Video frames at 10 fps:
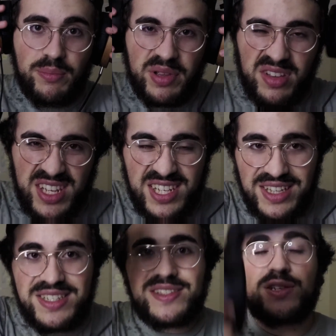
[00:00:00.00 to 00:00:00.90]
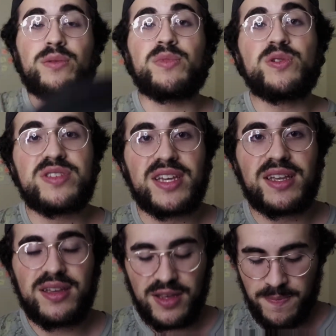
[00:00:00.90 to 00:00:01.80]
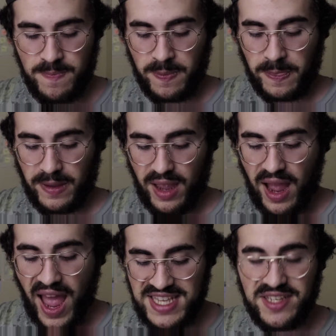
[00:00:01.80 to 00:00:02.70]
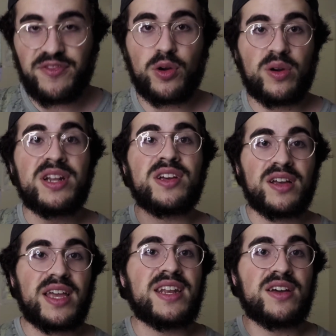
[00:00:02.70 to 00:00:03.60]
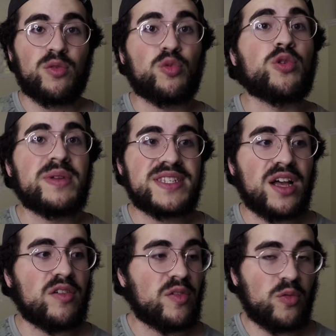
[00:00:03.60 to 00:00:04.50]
ability to listen to your music as if you're in a room itself